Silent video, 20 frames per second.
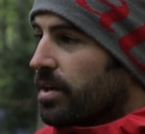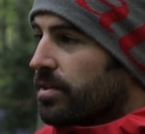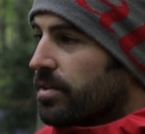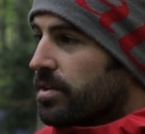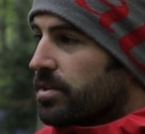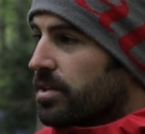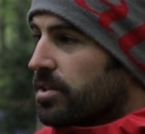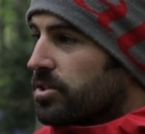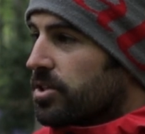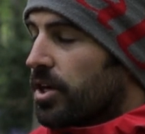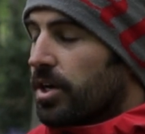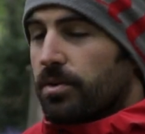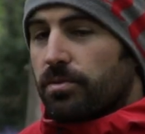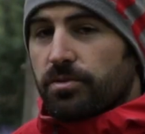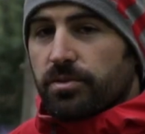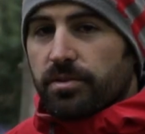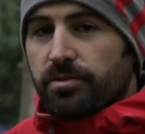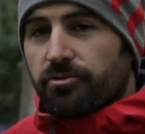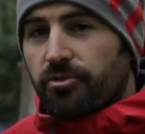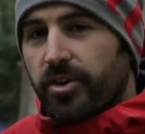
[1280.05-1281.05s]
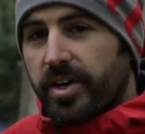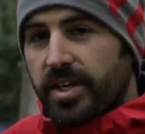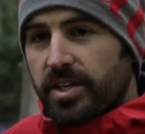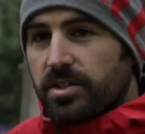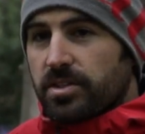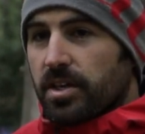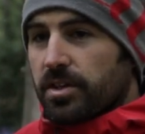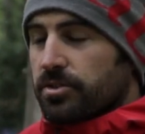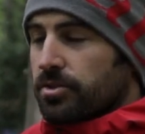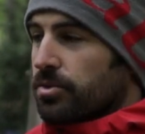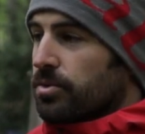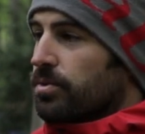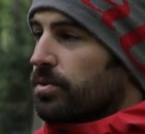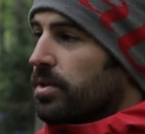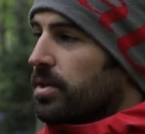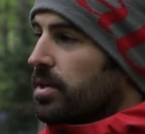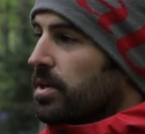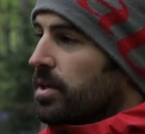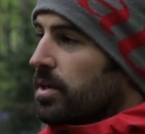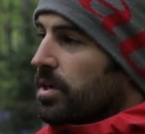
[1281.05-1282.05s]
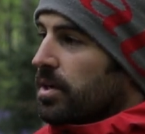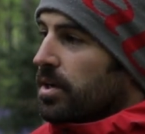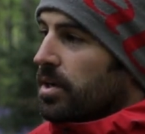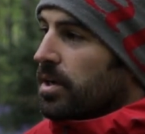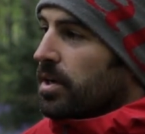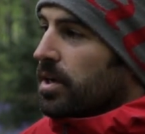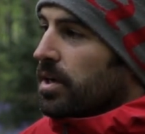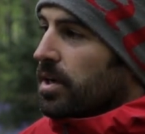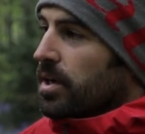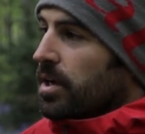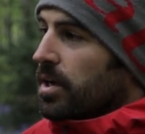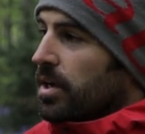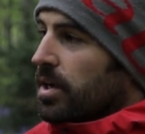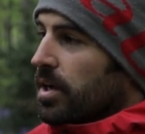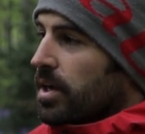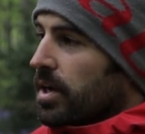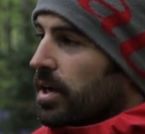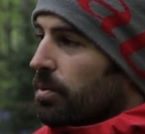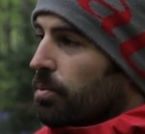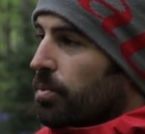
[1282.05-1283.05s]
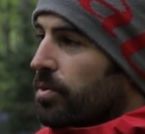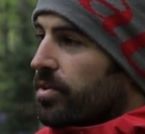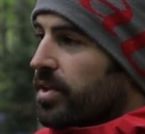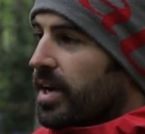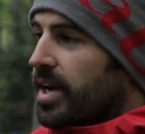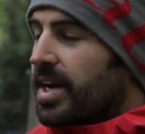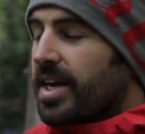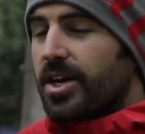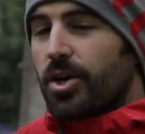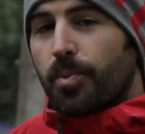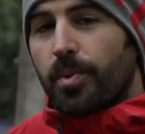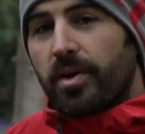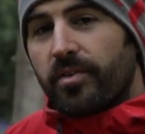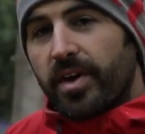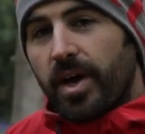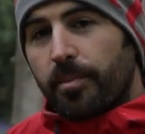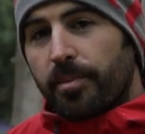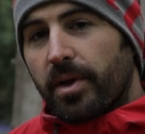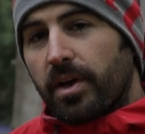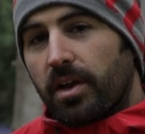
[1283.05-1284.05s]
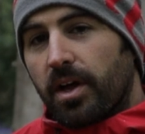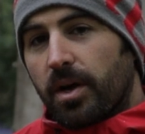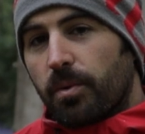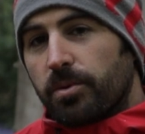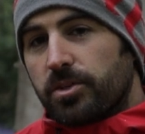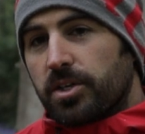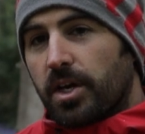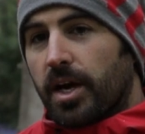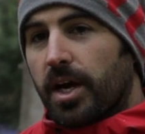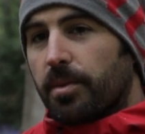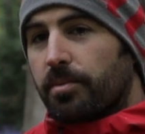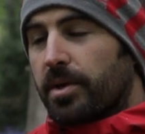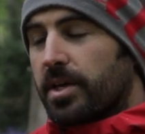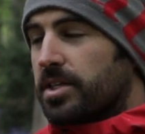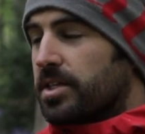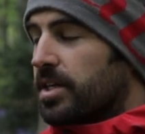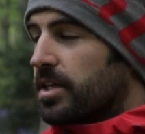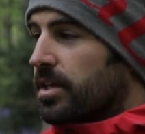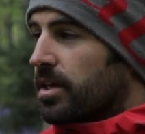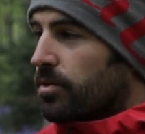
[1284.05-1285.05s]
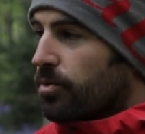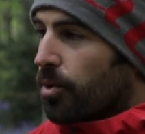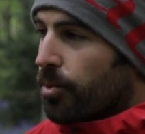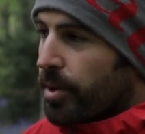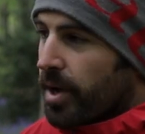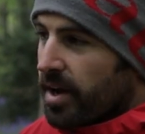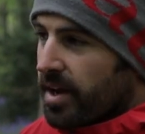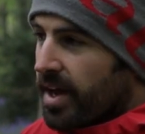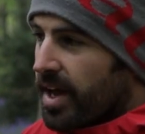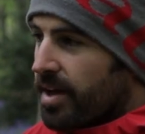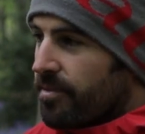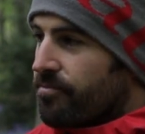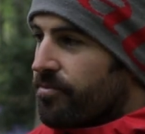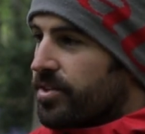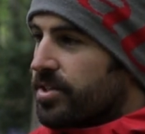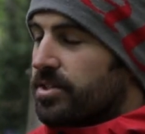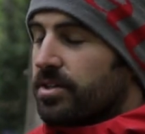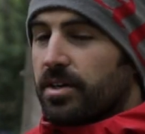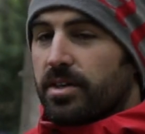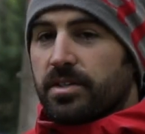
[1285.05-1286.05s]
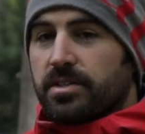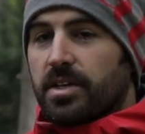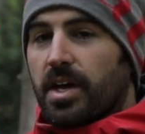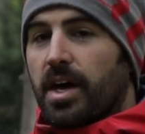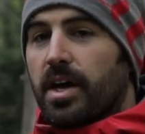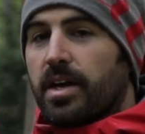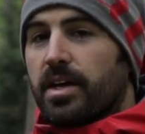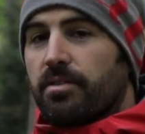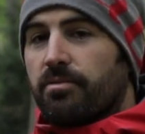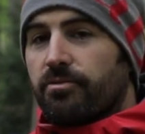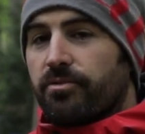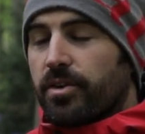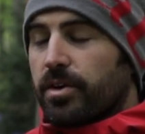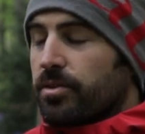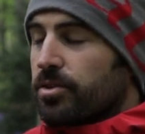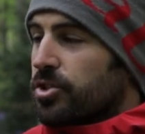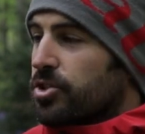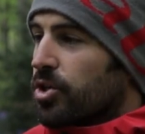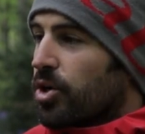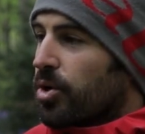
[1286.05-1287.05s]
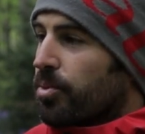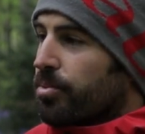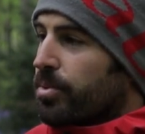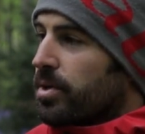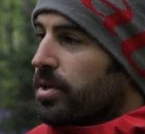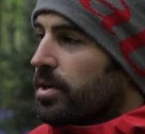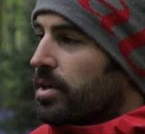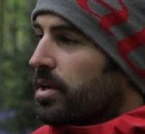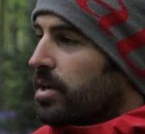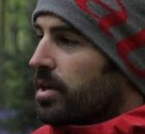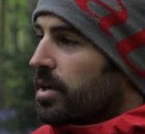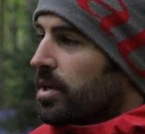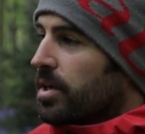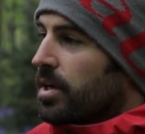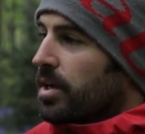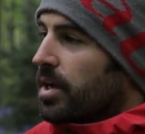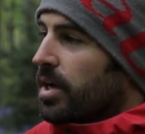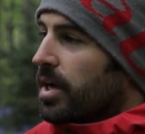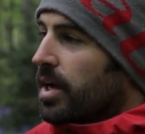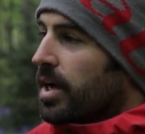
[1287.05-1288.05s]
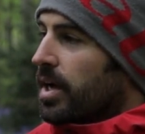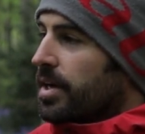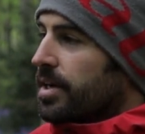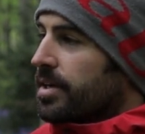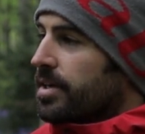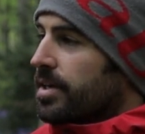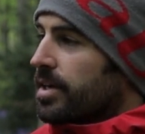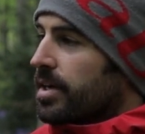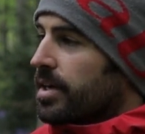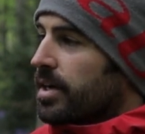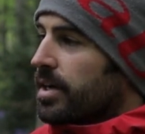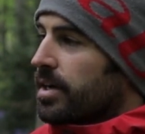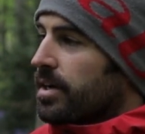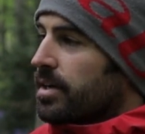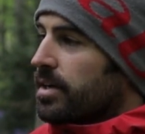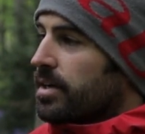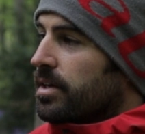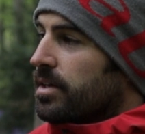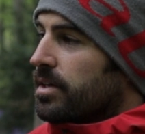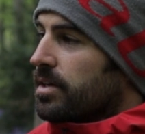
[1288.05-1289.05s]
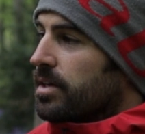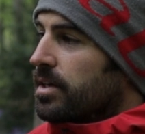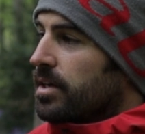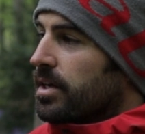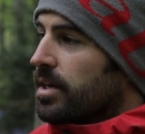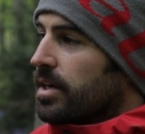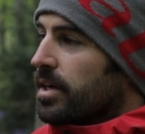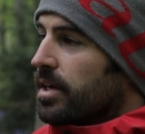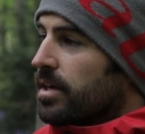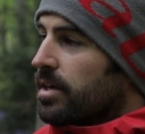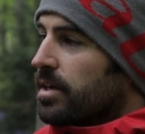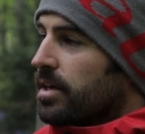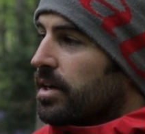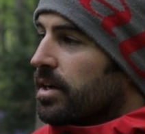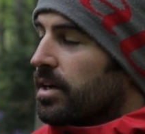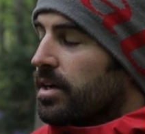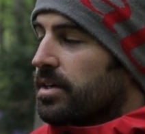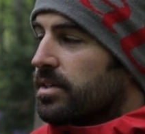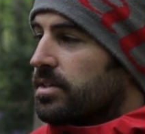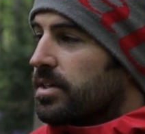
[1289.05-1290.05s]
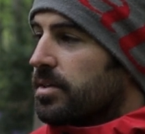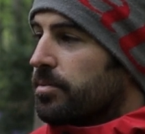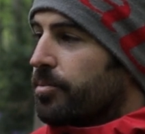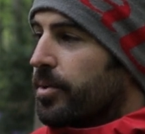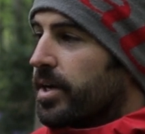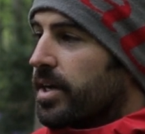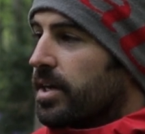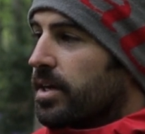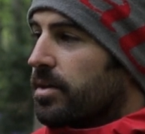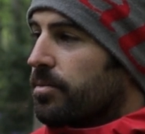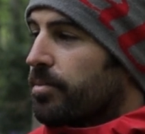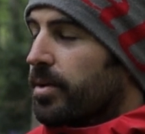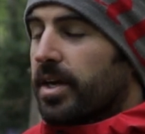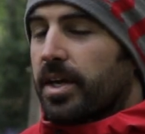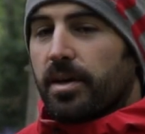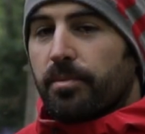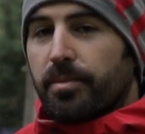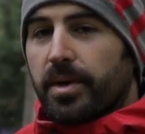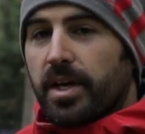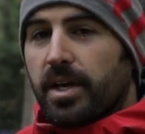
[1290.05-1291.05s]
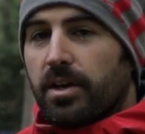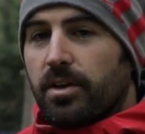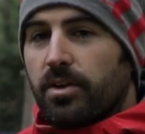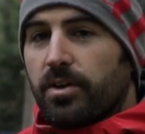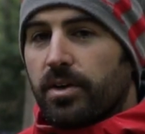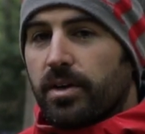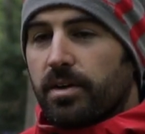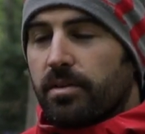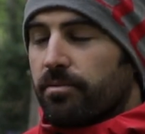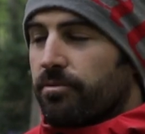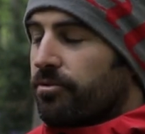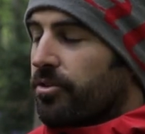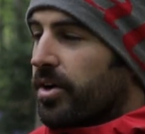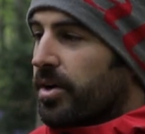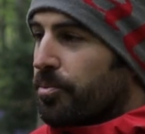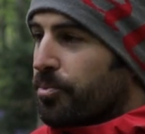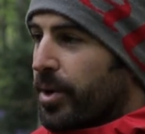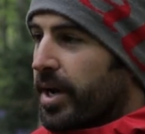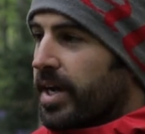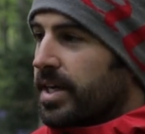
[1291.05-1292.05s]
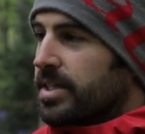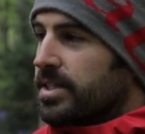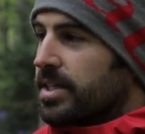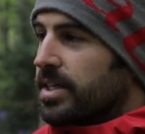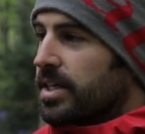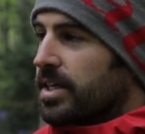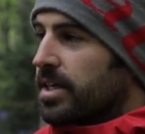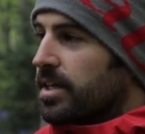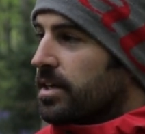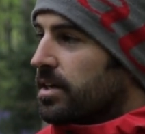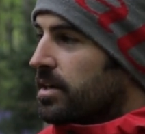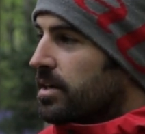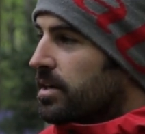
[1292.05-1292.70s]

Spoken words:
The tones are very subtle, with a little bit of ambient light, which I am getting. I will be able to emphasise that in Photoshop, and yeah, and like I said, make it look very painterly,